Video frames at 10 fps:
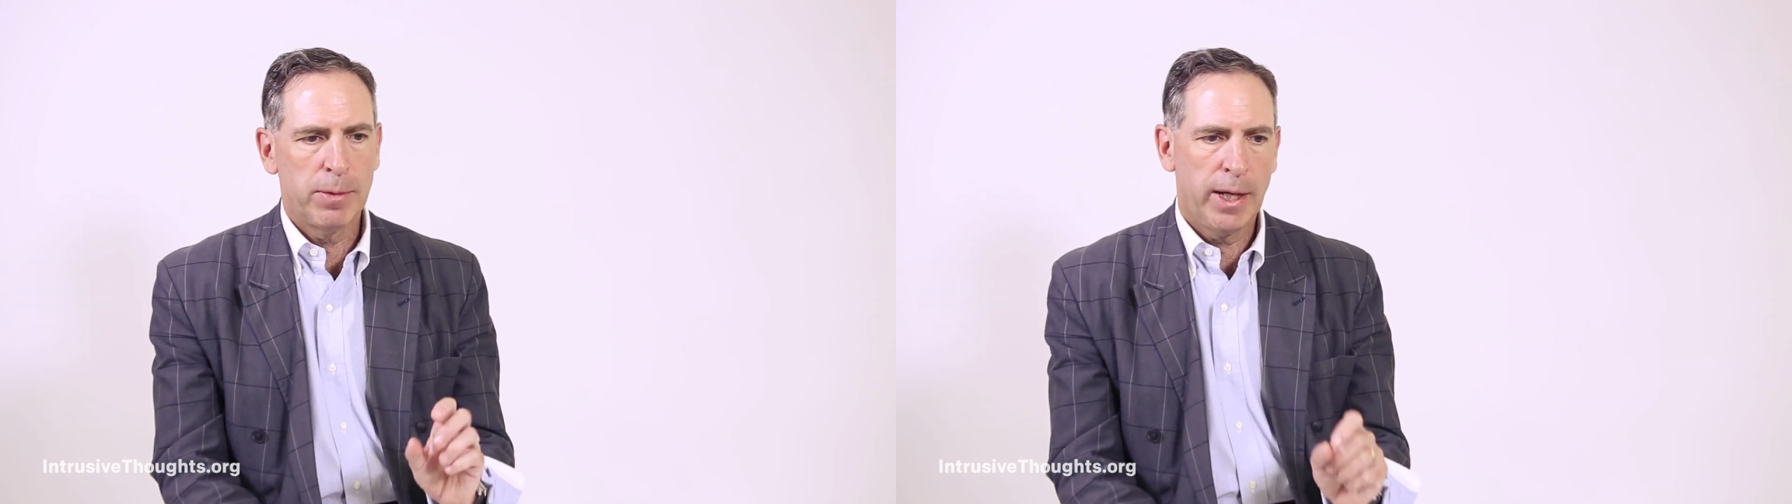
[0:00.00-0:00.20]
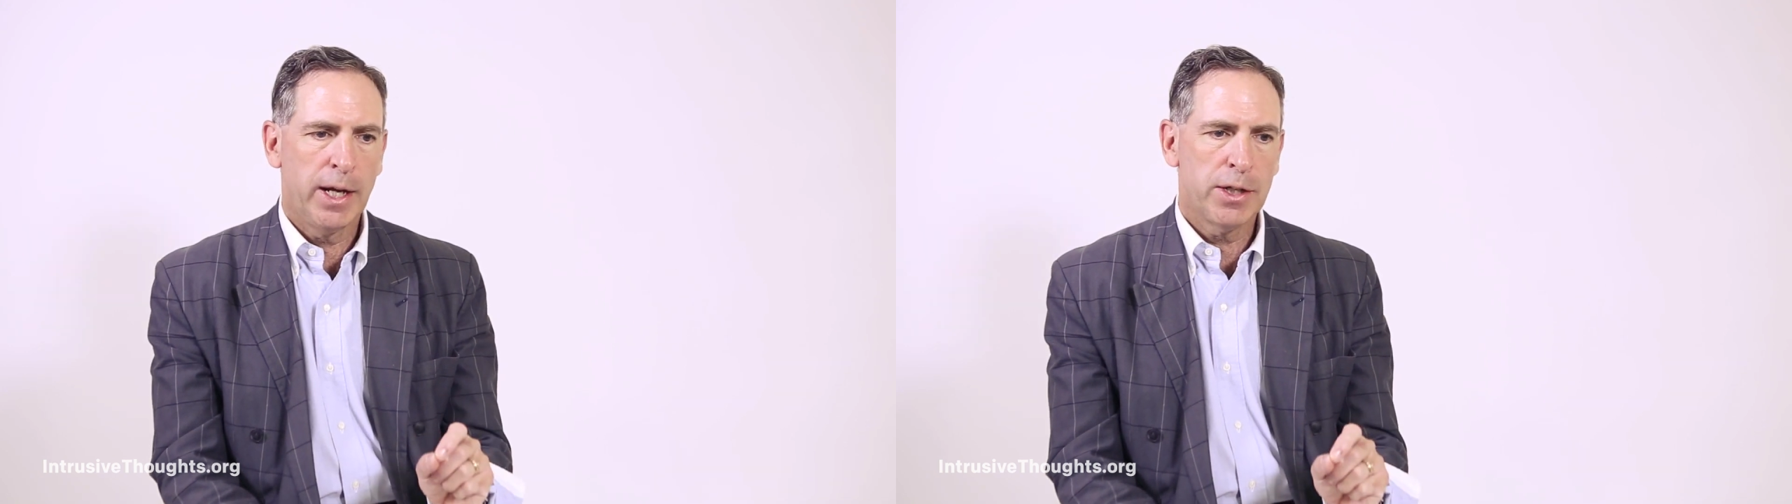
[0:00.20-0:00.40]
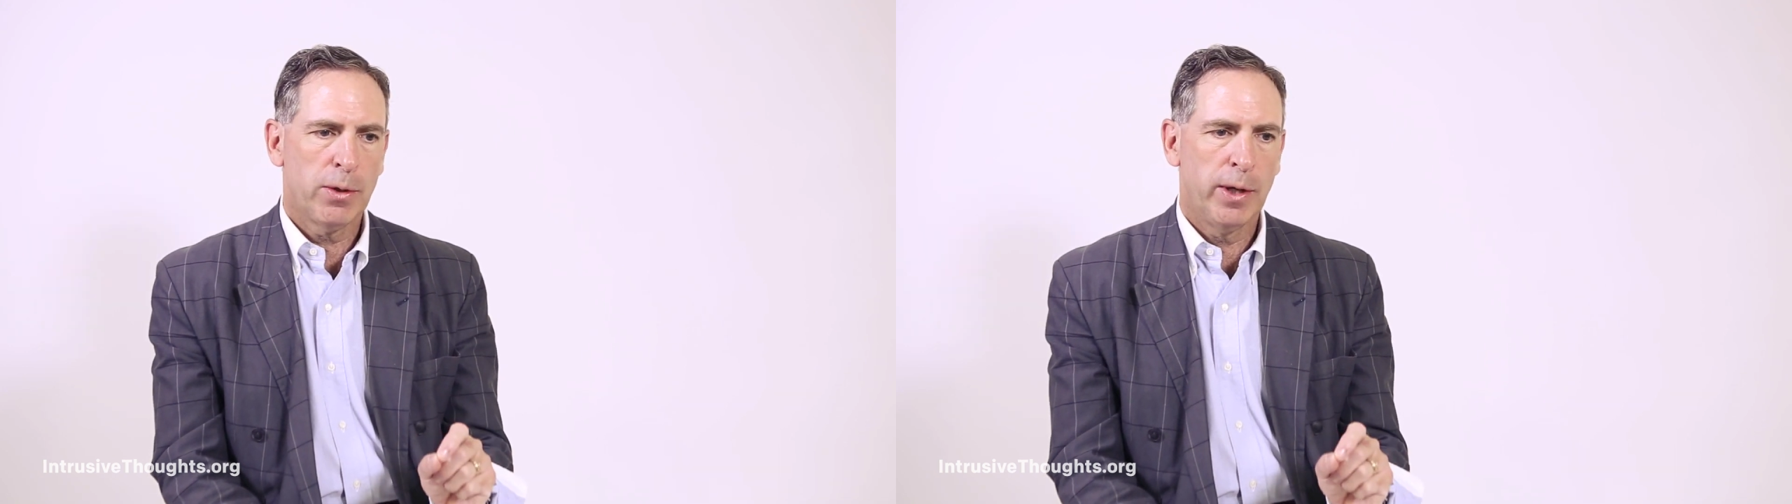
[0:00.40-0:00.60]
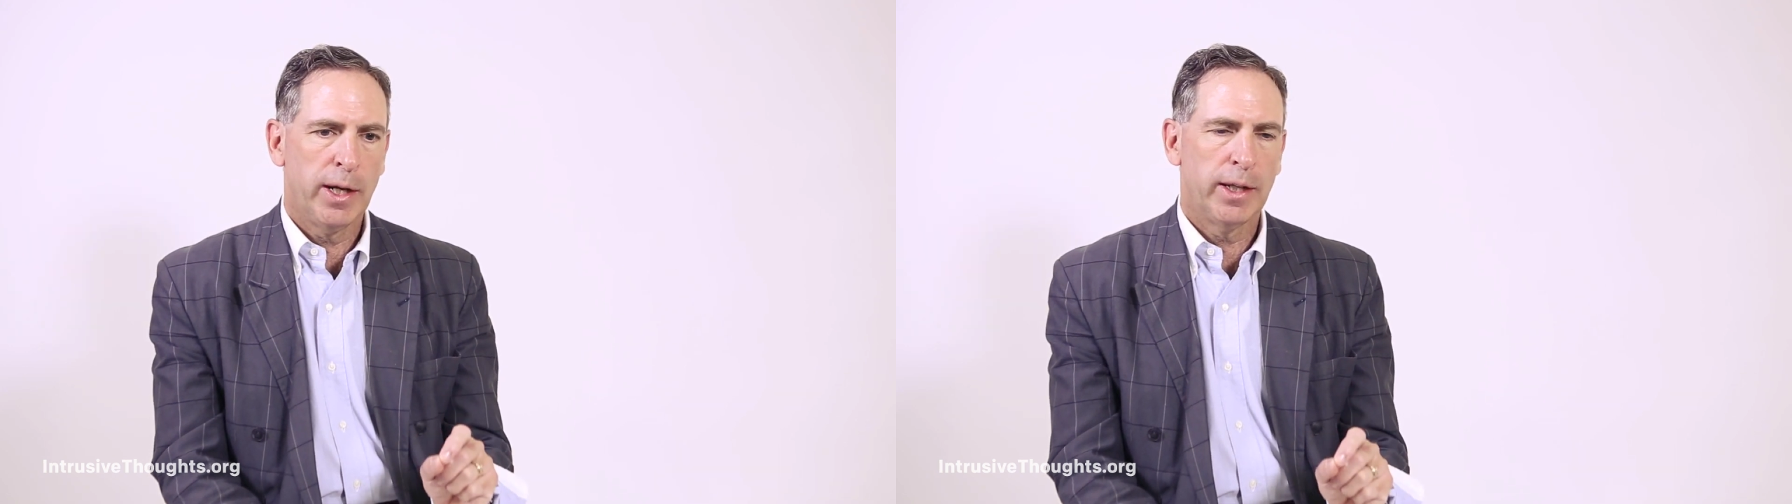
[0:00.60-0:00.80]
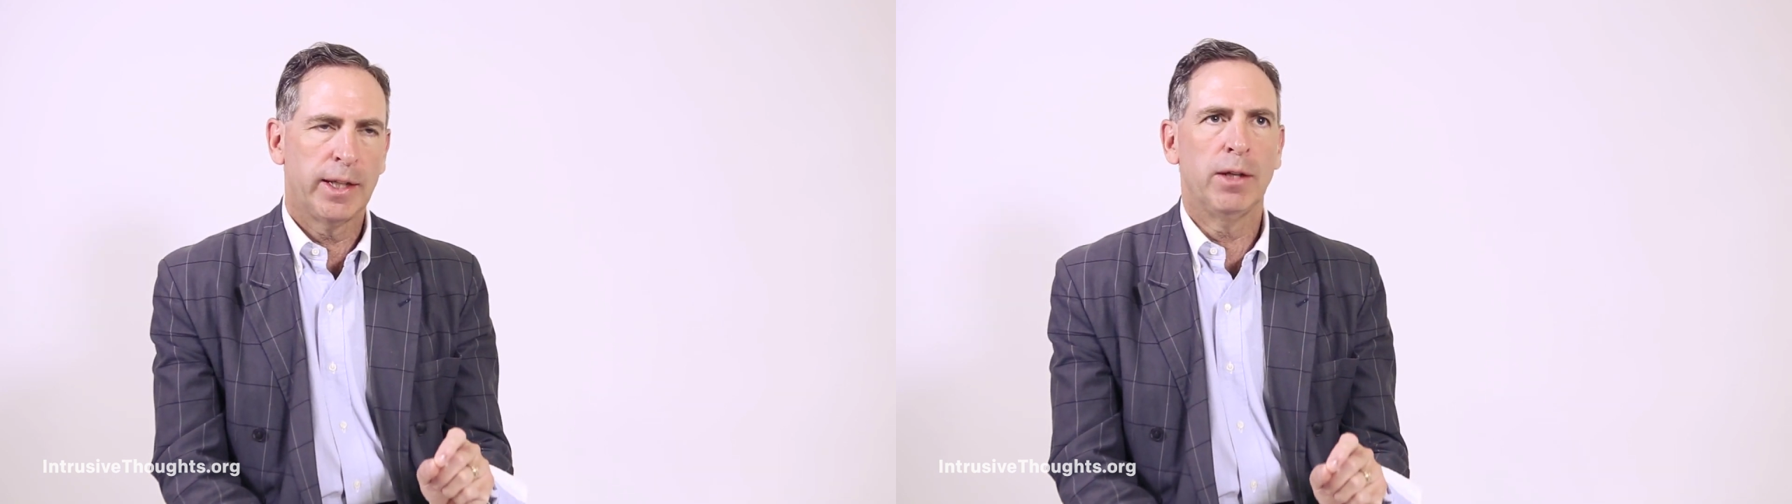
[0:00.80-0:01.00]
dander
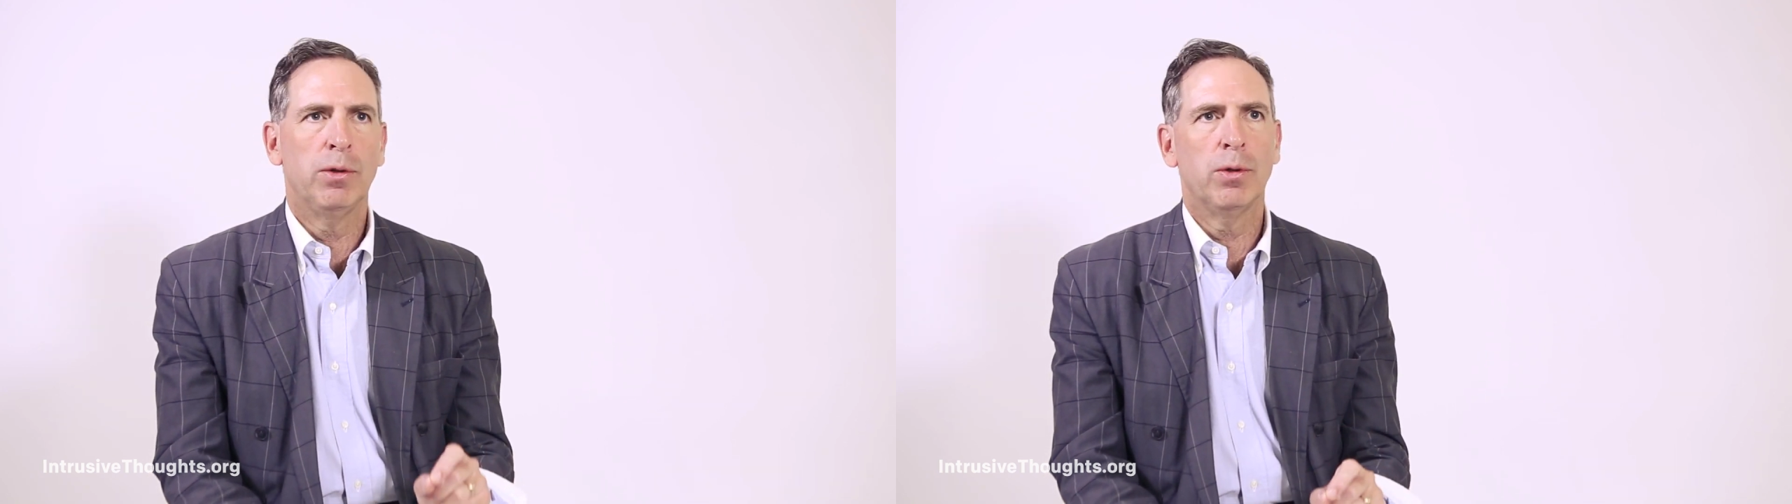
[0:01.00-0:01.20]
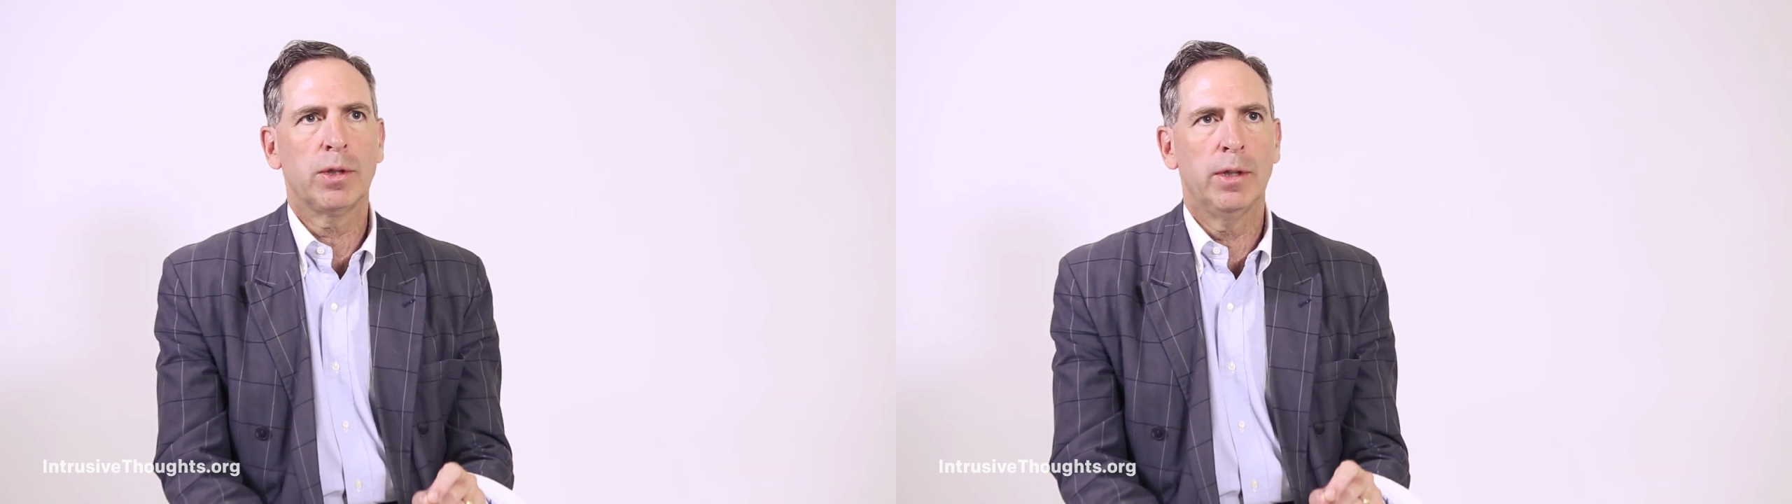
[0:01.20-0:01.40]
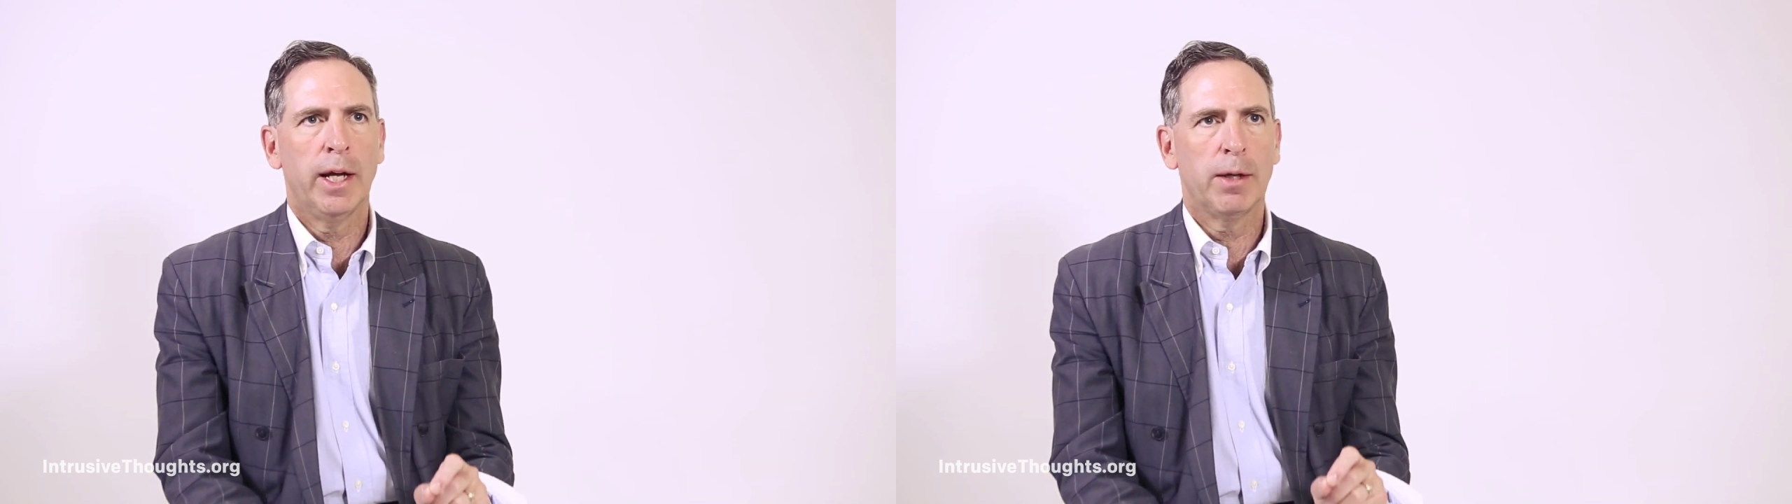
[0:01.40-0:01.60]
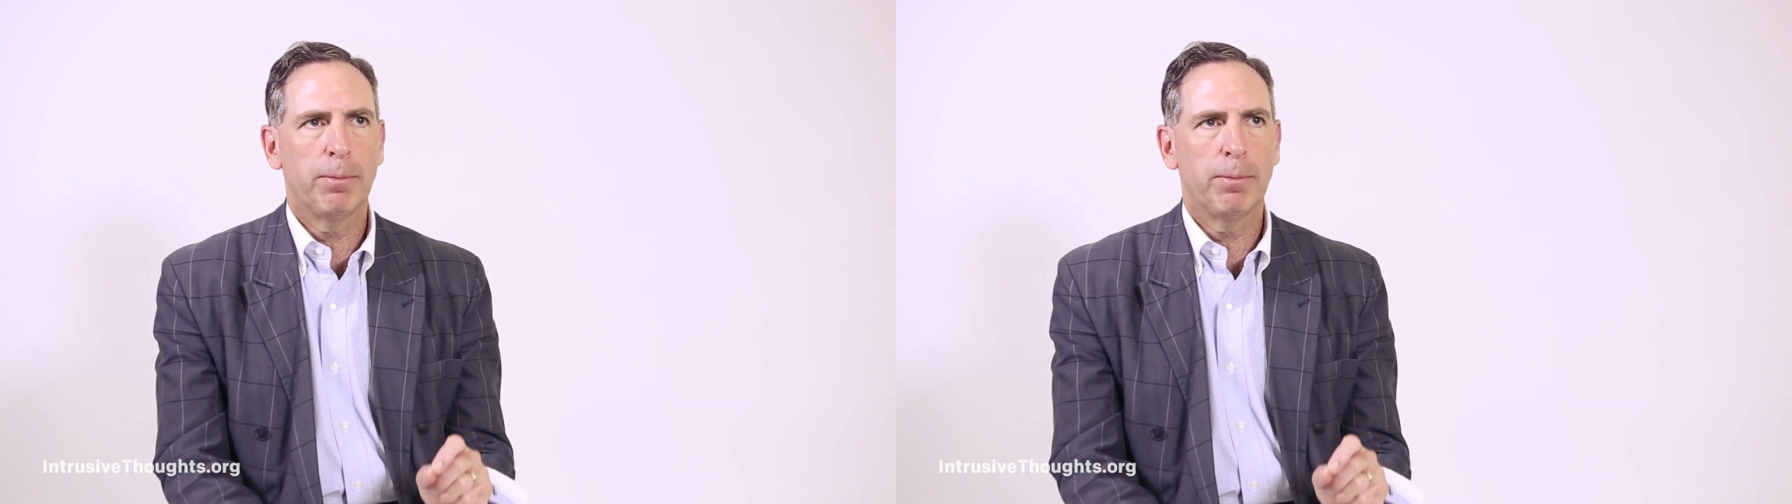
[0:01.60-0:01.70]
in it that looked like